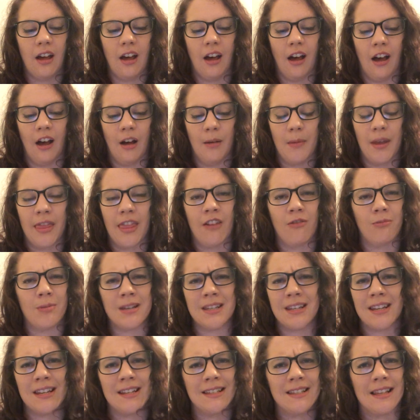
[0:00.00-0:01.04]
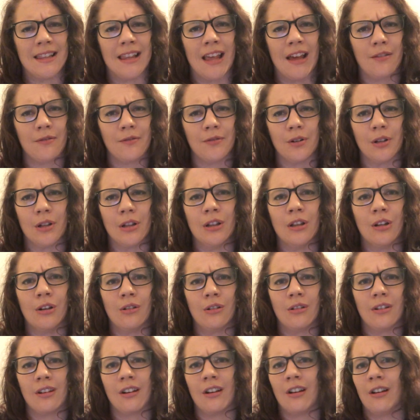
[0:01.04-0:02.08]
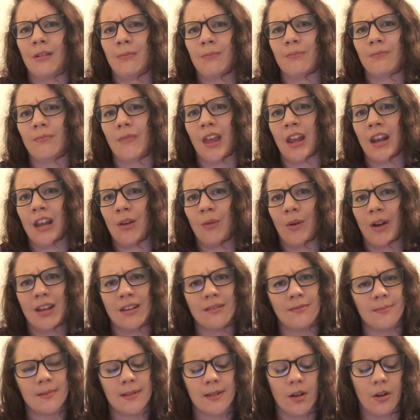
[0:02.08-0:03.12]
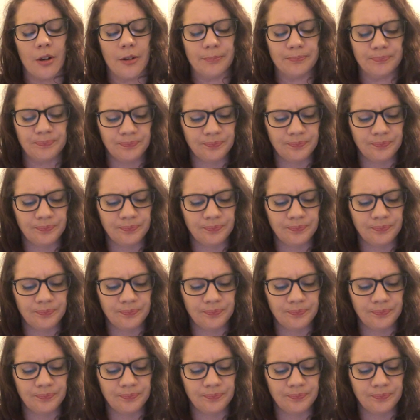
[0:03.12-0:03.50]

and they've been teasing that for a long time anyway, so,